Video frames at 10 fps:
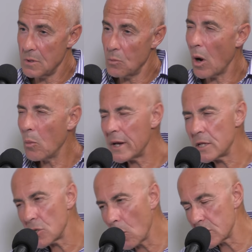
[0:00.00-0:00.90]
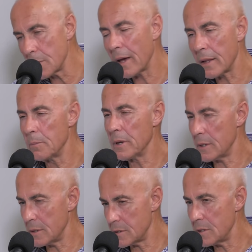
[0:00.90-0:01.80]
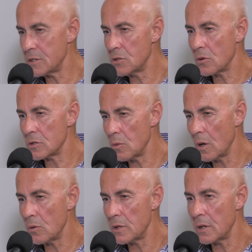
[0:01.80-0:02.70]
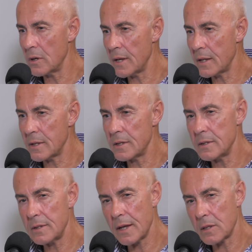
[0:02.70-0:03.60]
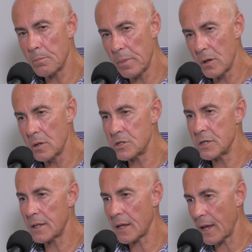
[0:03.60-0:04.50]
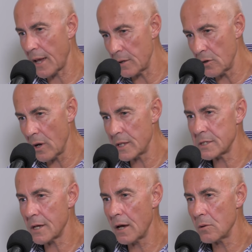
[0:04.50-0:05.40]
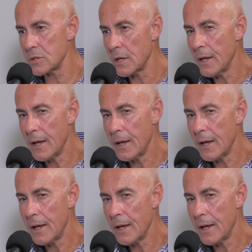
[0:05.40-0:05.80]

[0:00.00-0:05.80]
and, and when he talked about the beatings that he took as well, you know, he had the he had the birch, he had the cat and nine tails,